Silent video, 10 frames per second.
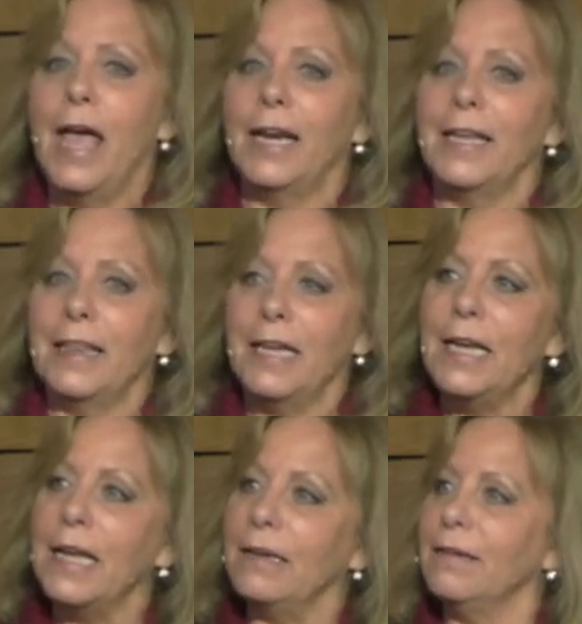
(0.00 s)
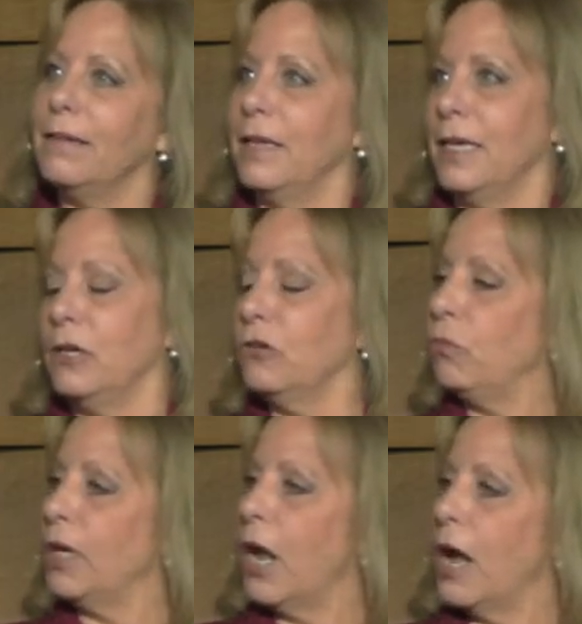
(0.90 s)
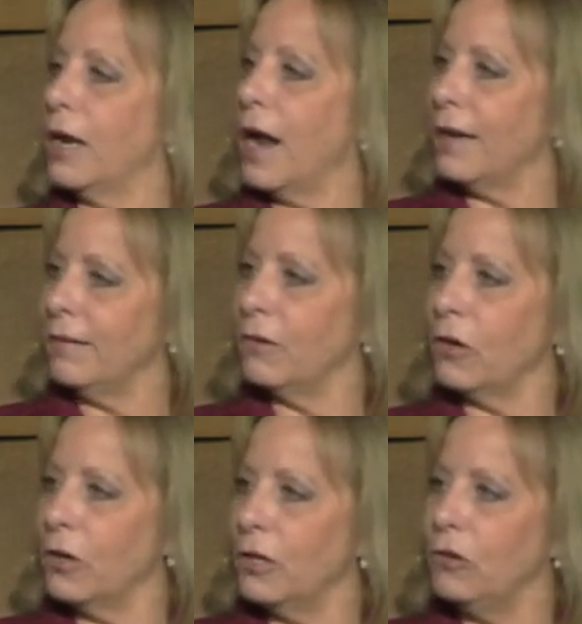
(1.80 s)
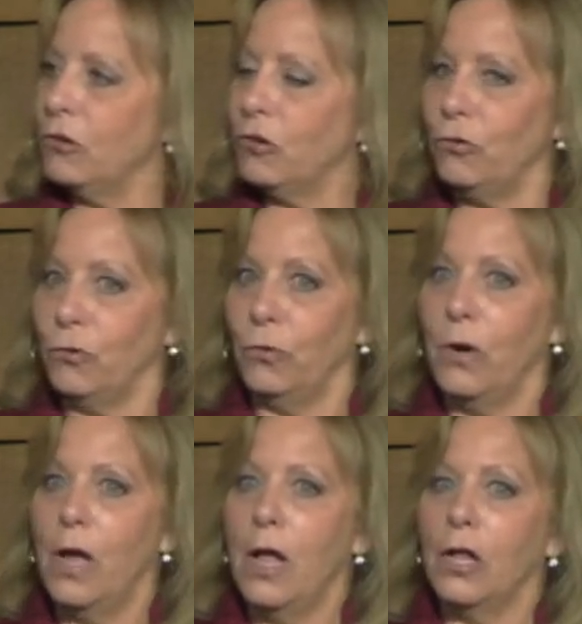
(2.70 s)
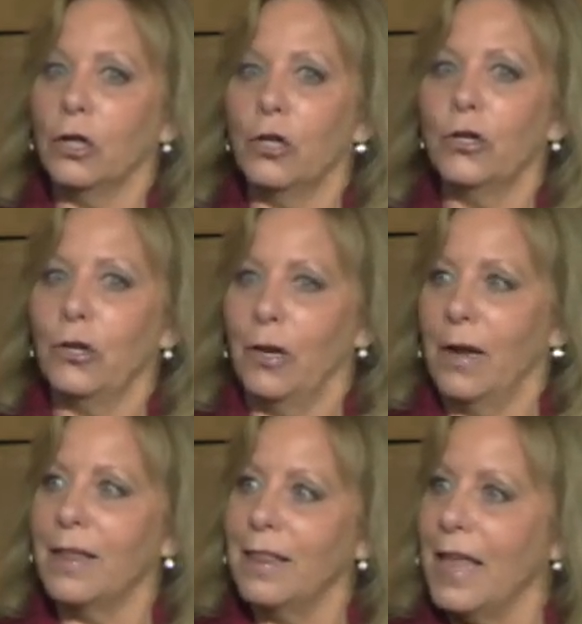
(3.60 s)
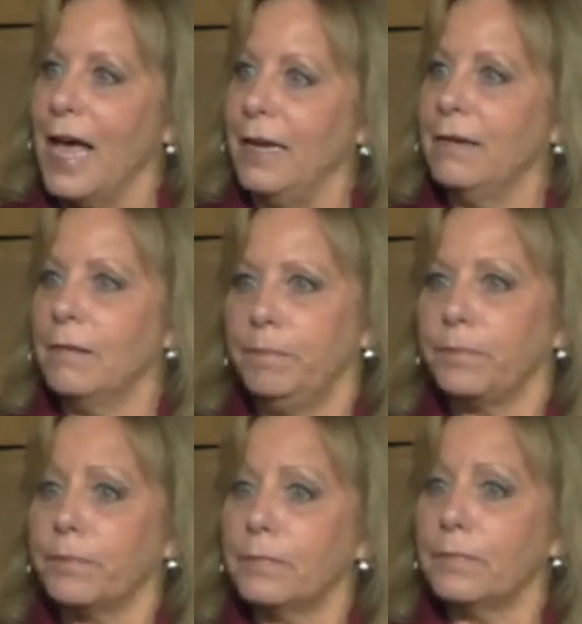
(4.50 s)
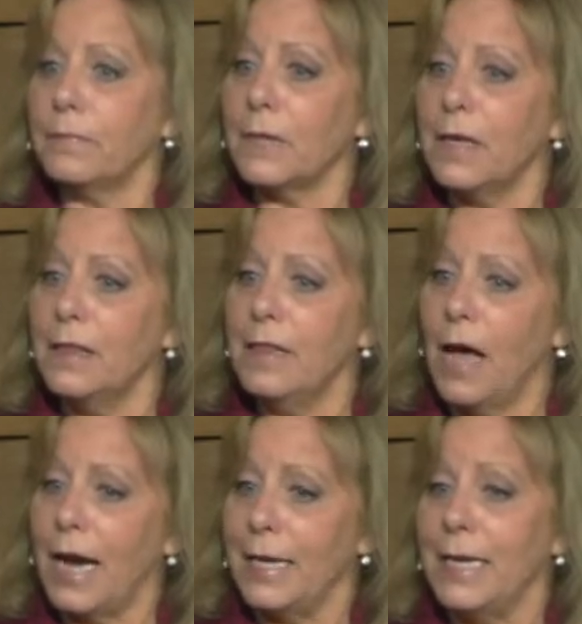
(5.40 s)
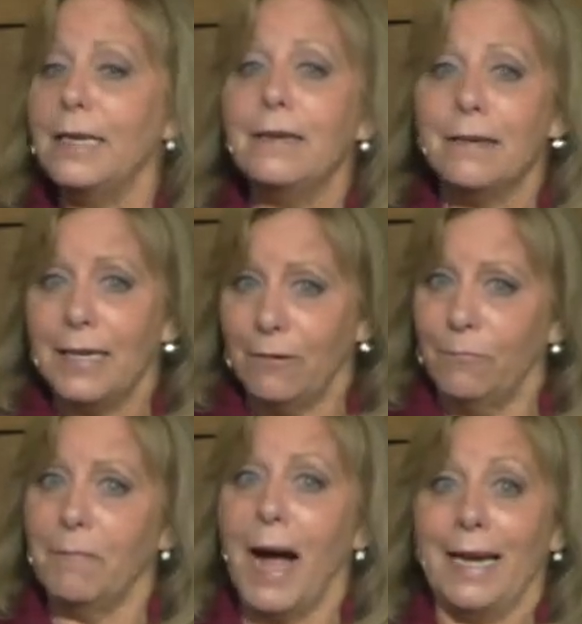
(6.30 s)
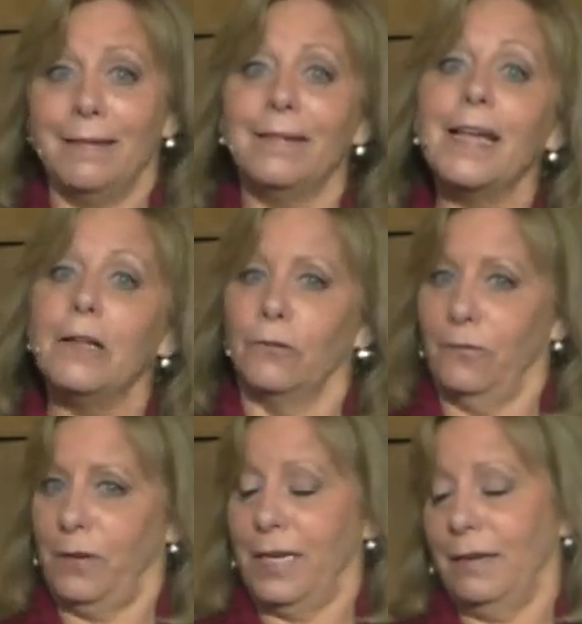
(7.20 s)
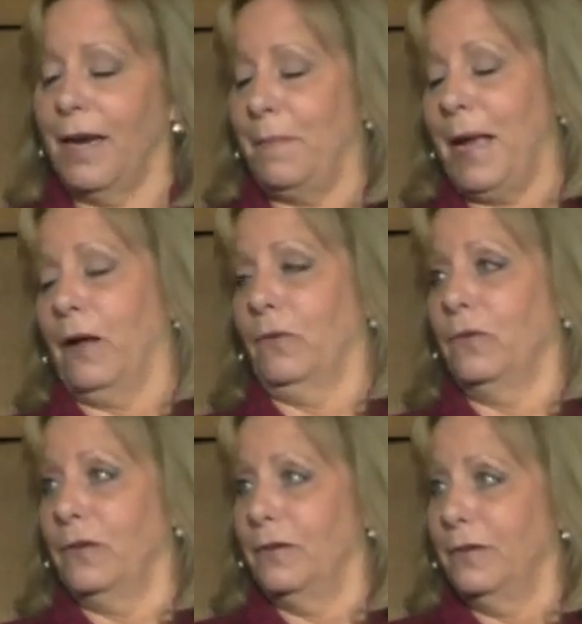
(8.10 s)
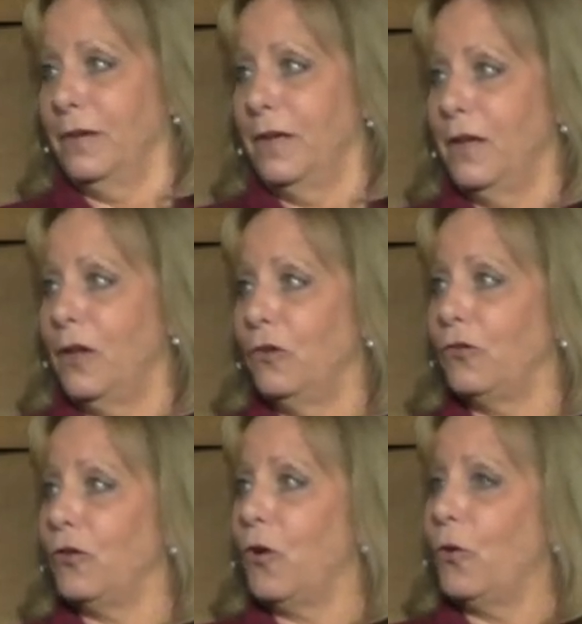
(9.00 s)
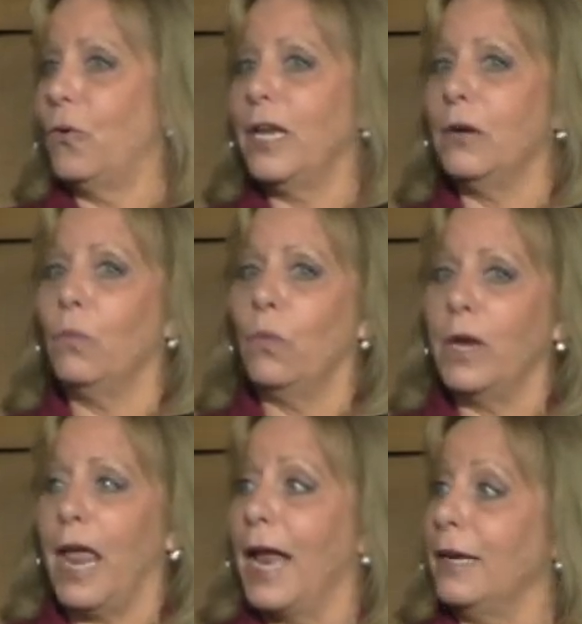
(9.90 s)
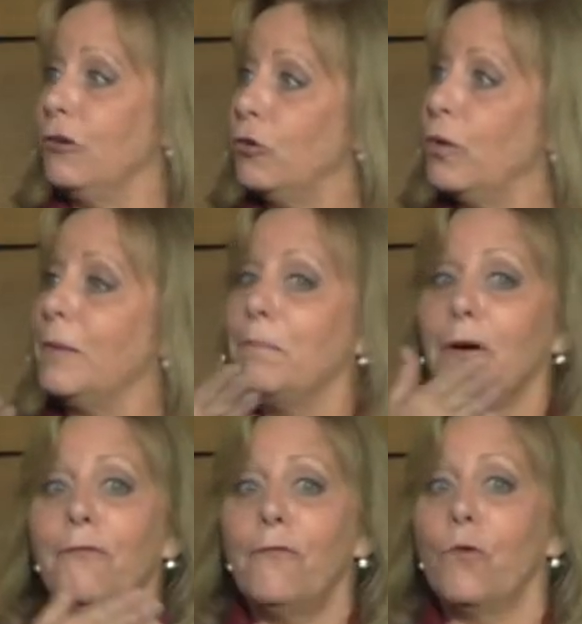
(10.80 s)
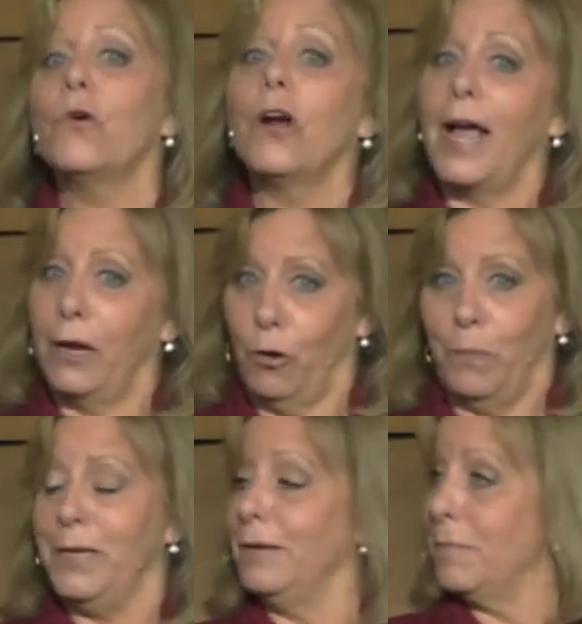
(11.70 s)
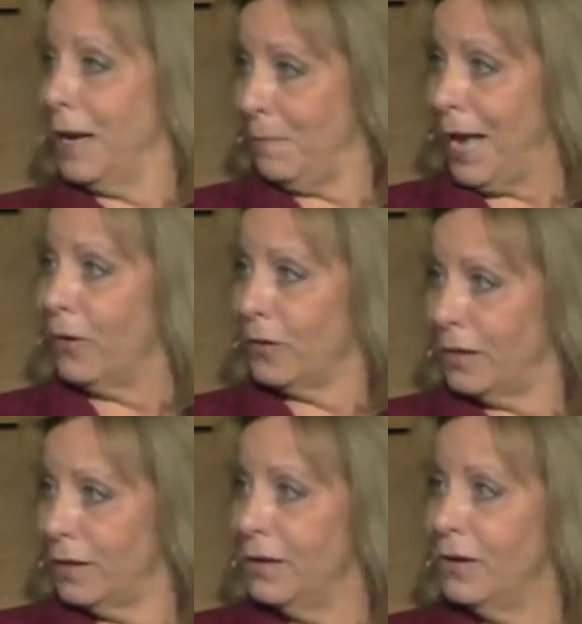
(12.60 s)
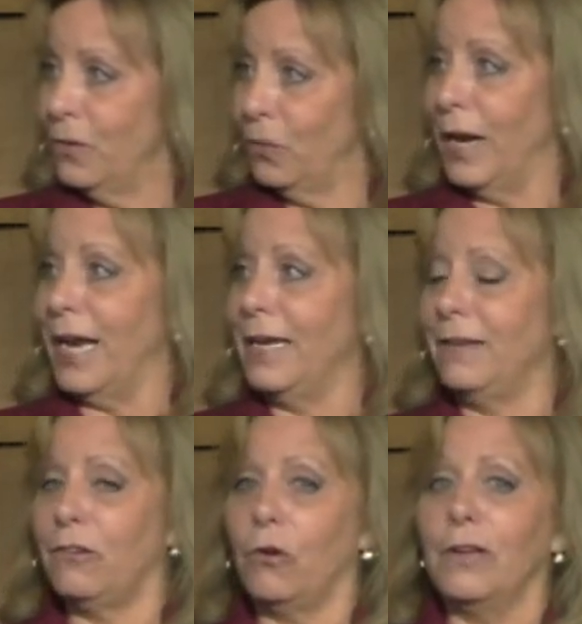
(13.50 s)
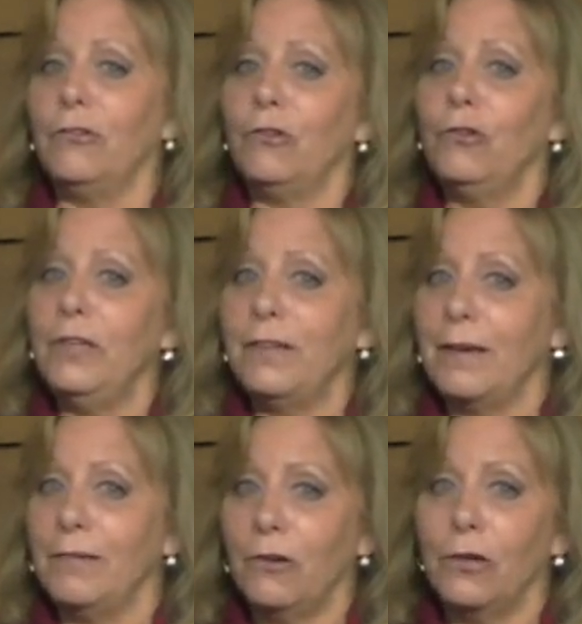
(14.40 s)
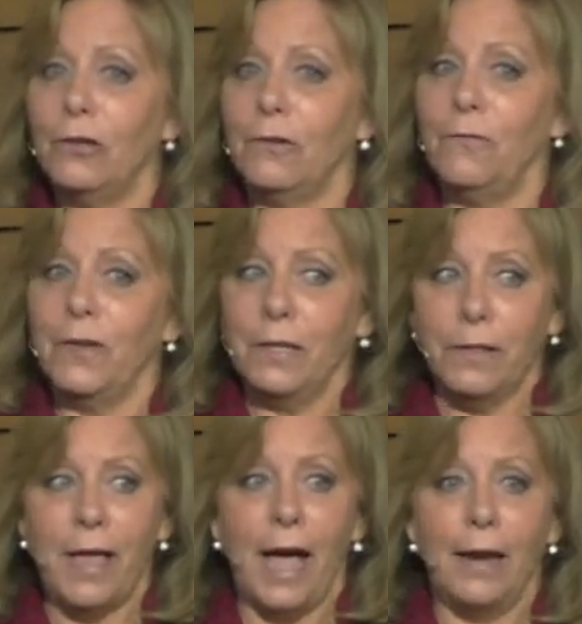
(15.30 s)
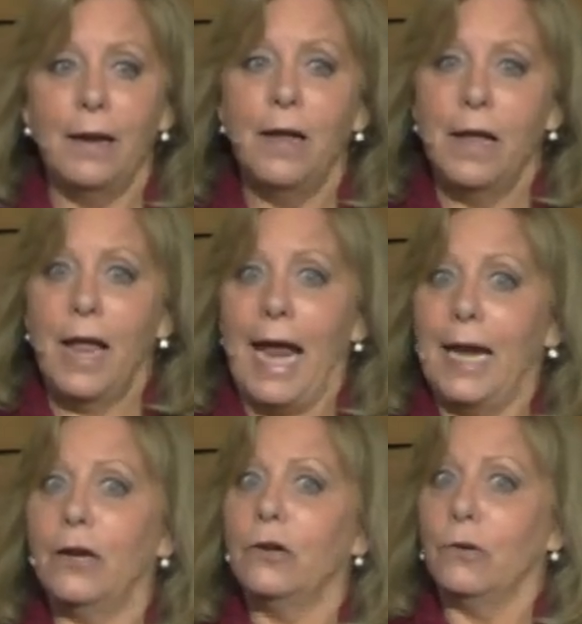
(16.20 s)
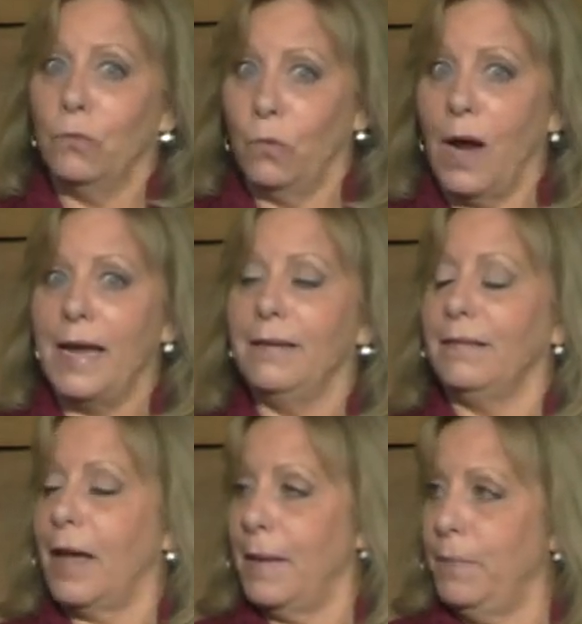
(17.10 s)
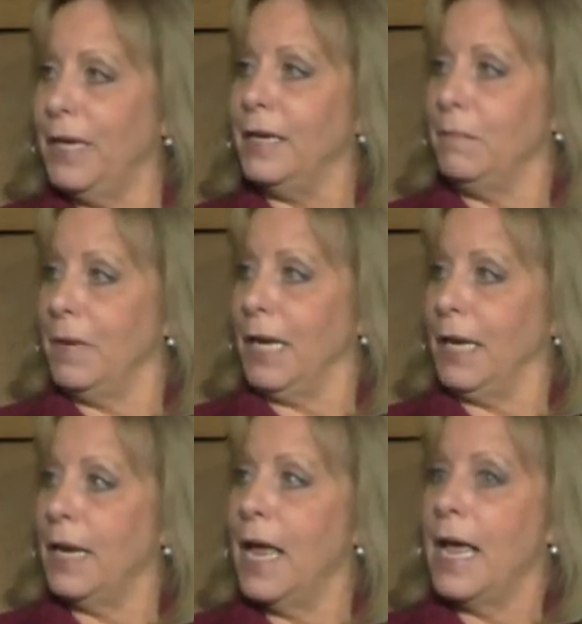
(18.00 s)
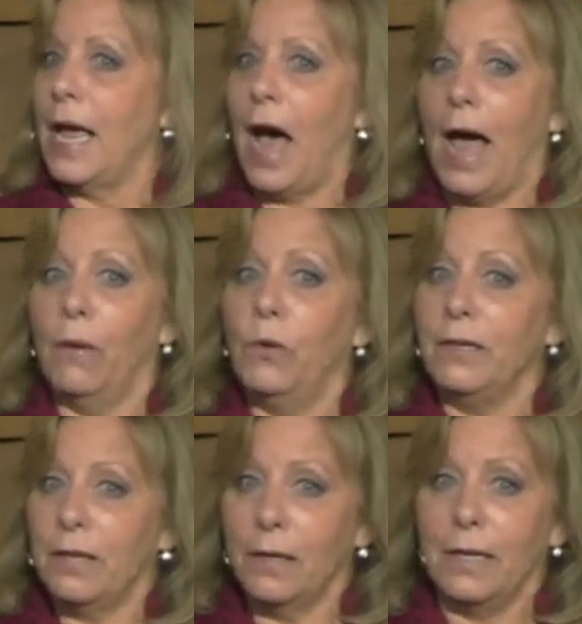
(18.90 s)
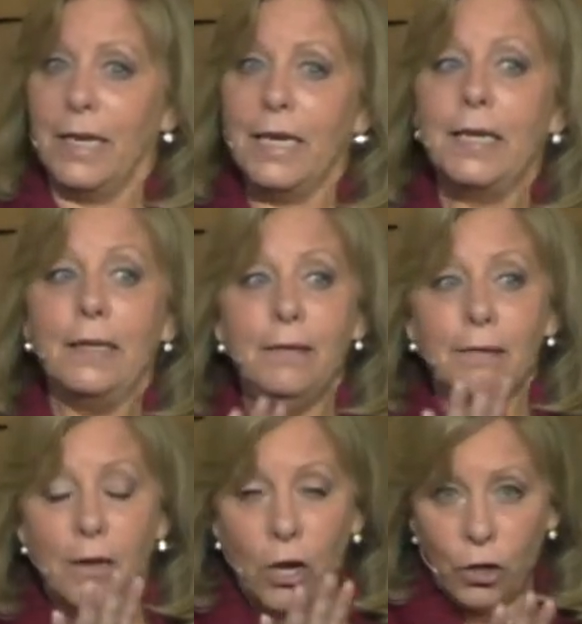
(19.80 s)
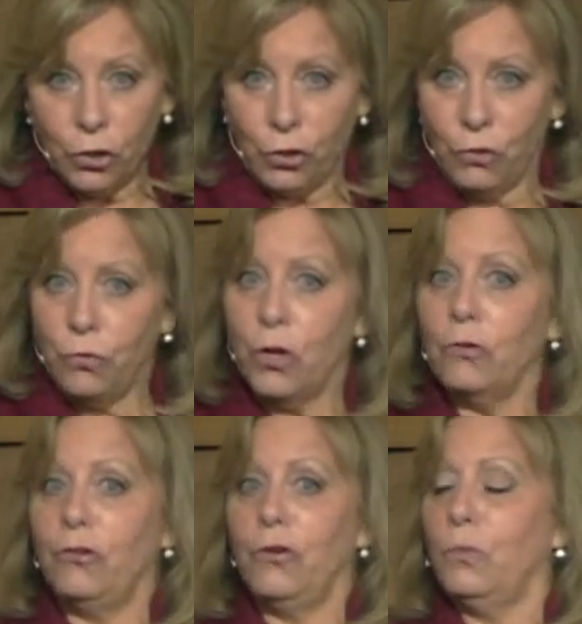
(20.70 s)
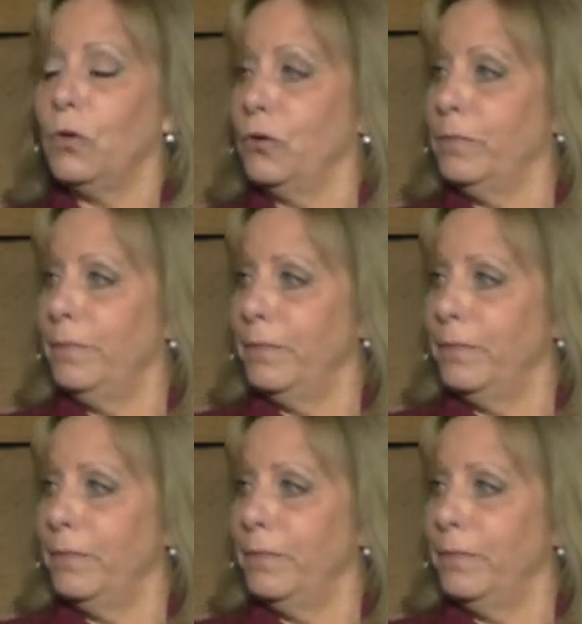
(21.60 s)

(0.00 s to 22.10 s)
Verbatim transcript: And I think as the years went on, I started to learn that I needed to give myself a timeout. Mm-hmm. So it and do it before I opened my mouth, mm-hmm. right? So as soon as I started to feel that anger rise up in me, I would tell the kids, "You go to your room.